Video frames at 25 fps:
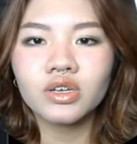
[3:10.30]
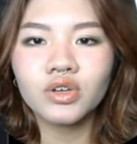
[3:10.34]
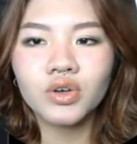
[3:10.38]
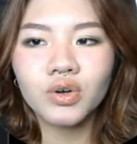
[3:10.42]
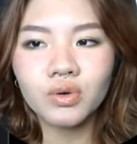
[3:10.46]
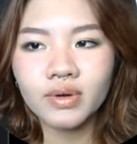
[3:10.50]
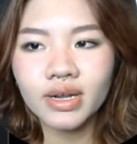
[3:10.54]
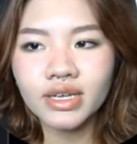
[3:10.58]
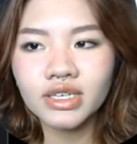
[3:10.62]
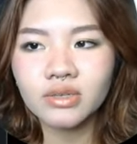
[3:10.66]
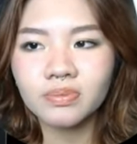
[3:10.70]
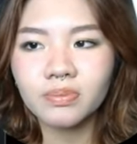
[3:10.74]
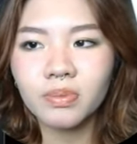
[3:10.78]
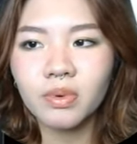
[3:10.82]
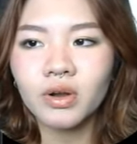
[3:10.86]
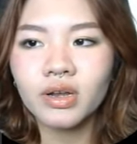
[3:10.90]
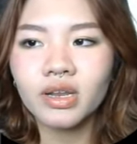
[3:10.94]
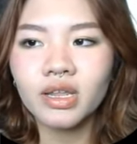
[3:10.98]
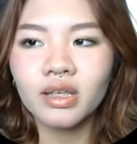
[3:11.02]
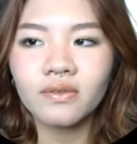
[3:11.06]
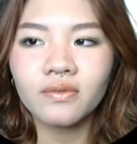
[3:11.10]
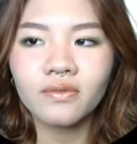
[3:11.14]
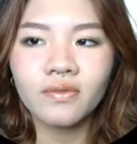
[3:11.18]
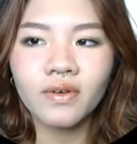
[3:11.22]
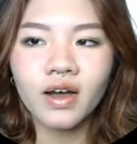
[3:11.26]

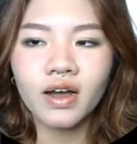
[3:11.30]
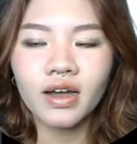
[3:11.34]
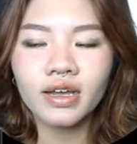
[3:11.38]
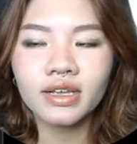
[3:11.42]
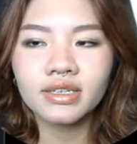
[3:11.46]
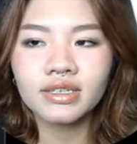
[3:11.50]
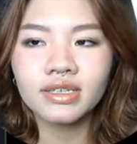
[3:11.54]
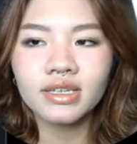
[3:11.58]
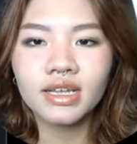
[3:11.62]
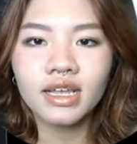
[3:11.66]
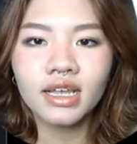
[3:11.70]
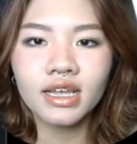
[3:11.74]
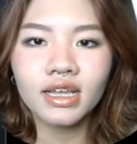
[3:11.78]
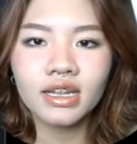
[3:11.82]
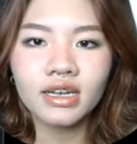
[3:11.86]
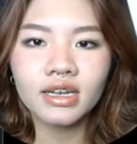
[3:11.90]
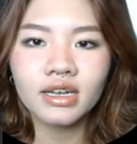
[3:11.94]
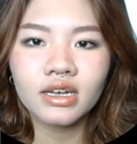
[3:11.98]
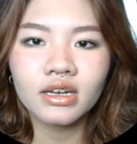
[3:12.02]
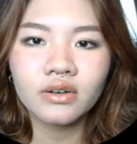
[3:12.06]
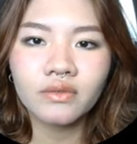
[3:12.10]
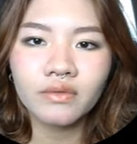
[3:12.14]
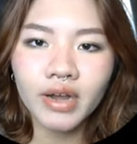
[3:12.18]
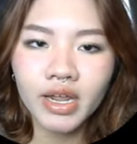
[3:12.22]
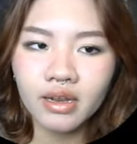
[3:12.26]
corresponding files in
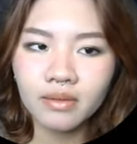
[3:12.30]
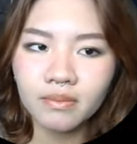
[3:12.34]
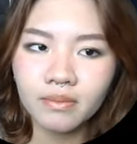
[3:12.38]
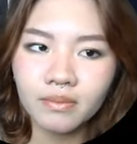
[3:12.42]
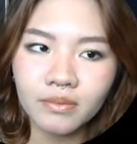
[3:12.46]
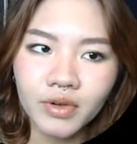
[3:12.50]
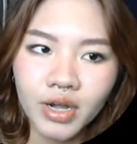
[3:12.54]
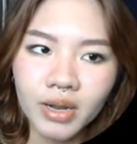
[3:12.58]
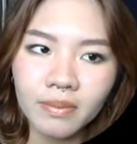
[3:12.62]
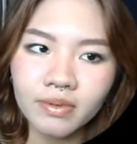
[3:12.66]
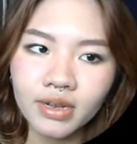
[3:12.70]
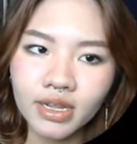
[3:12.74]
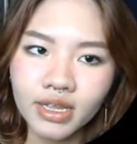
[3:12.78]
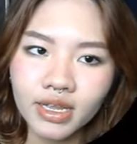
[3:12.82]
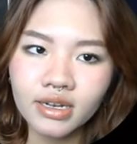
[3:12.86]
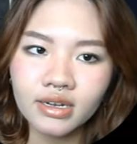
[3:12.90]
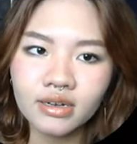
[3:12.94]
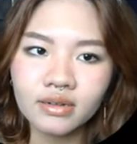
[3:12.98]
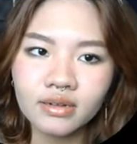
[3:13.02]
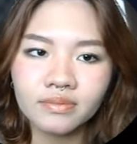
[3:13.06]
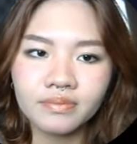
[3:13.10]
Red Replit.